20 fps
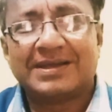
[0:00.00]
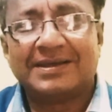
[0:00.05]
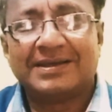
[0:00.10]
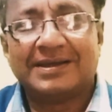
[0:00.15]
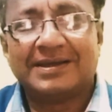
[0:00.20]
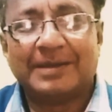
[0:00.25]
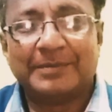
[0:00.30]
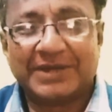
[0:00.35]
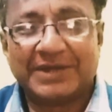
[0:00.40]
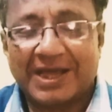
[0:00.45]

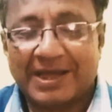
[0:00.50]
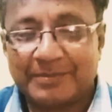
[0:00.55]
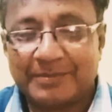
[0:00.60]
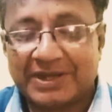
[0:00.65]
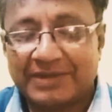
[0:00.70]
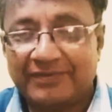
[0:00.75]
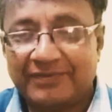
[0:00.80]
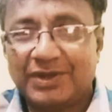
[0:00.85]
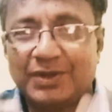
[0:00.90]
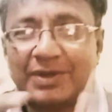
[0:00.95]
I mean, I'm
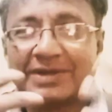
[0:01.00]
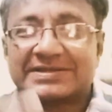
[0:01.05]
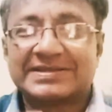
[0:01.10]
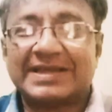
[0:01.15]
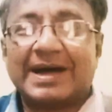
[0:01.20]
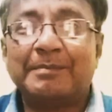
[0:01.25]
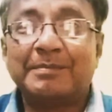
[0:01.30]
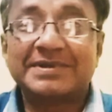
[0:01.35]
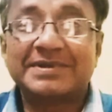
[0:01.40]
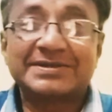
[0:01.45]
giving you
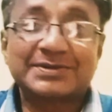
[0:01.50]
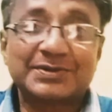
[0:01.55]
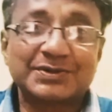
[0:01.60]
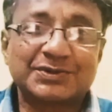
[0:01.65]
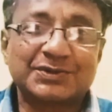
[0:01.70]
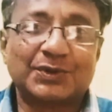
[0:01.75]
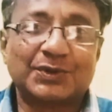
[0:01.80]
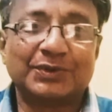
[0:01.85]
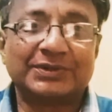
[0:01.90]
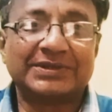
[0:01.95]
examples to
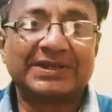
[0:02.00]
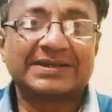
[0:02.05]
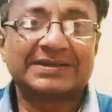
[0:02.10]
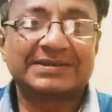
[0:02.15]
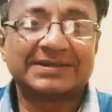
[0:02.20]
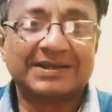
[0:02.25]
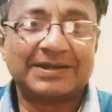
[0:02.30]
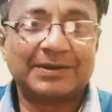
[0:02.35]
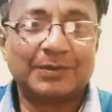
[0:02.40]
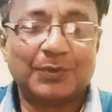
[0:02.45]
show that
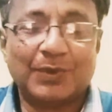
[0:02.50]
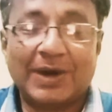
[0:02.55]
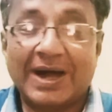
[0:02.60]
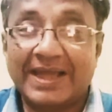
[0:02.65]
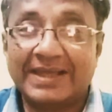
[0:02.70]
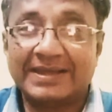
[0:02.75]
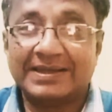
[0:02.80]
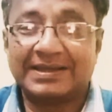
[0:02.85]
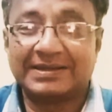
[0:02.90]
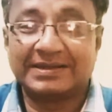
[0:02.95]
uh, why
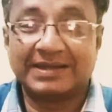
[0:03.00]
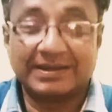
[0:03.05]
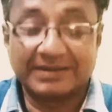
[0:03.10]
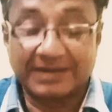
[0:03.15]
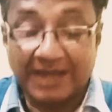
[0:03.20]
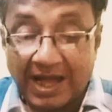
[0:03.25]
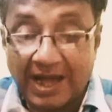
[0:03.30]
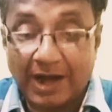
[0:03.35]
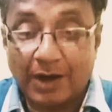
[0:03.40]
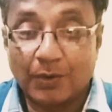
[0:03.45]
and, and
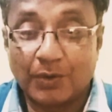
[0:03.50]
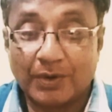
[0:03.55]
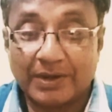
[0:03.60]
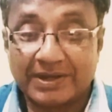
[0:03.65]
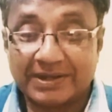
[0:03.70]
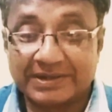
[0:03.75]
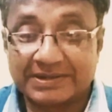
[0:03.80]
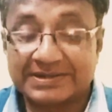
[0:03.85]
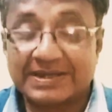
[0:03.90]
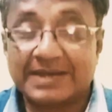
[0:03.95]
how
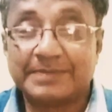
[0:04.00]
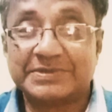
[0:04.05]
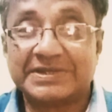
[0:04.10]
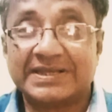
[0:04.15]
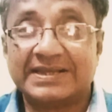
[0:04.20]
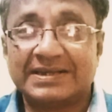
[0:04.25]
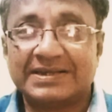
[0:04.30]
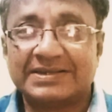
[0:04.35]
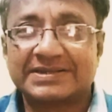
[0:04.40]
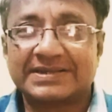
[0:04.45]
at times
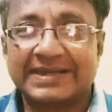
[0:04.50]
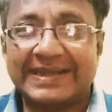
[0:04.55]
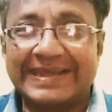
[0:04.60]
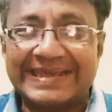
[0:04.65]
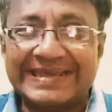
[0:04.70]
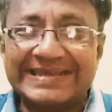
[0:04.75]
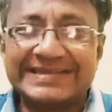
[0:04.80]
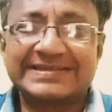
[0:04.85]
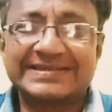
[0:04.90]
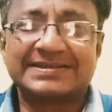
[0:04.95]
English
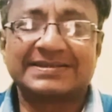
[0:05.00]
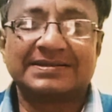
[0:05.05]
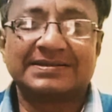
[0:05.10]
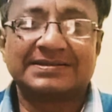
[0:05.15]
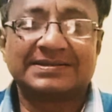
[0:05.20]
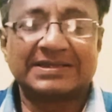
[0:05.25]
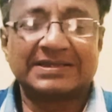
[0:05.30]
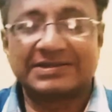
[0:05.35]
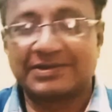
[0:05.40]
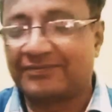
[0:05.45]
is
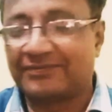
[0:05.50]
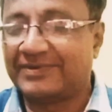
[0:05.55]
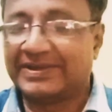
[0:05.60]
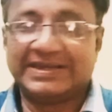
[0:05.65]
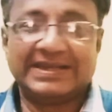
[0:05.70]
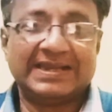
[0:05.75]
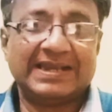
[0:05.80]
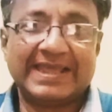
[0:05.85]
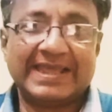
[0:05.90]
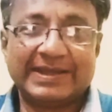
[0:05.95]
such a
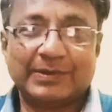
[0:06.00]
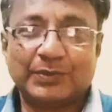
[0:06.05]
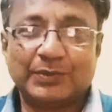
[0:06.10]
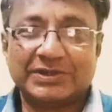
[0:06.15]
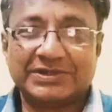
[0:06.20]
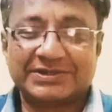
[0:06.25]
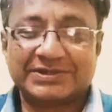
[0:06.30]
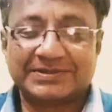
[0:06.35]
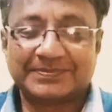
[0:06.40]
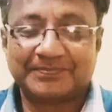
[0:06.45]
funny
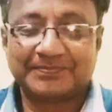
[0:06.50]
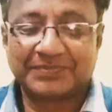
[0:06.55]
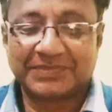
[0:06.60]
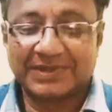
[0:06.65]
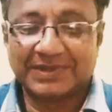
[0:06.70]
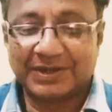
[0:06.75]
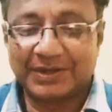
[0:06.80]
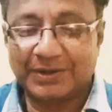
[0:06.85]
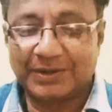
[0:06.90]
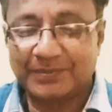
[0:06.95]
language,
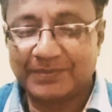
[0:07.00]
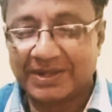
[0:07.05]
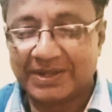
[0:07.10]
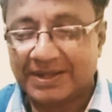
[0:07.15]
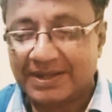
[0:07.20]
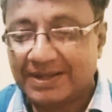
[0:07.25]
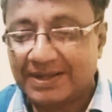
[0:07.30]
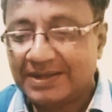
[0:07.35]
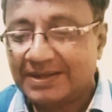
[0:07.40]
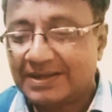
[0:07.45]
you know.
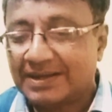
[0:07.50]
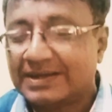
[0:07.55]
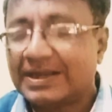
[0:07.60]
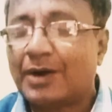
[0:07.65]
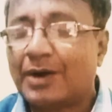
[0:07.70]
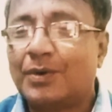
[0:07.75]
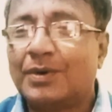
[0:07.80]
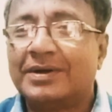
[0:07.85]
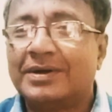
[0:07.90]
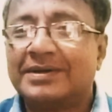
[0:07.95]

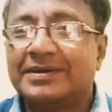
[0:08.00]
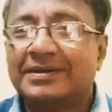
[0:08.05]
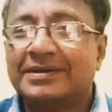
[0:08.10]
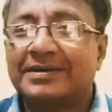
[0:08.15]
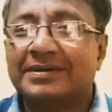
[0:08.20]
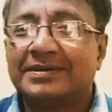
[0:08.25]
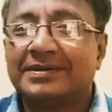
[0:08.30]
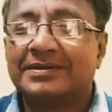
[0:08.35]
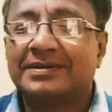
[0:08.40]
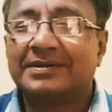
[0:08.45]
Now,
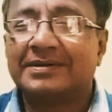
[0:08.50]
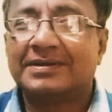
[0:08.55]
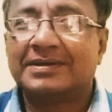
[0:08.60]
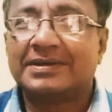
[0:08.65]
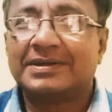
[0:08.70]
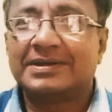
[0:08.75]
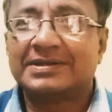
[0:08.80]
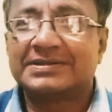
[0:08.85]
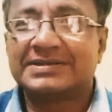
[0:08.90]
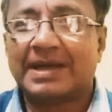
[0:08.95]

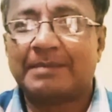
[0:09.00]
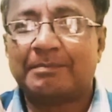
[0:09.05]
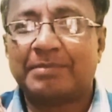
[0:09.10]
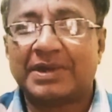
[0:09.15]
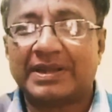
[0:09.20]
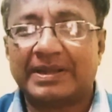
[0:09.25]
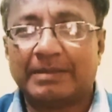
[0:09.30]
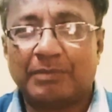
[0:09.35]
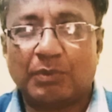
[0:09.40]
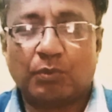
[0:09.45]
example
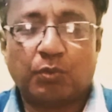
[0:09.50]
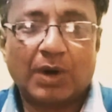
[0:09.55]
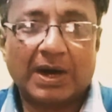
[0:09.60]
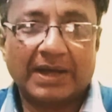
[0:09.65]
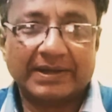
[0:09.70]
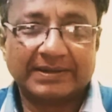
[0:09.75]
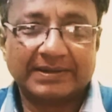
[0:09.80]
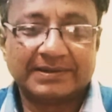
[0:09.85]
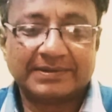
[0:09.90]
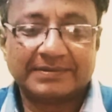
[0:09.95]
number one,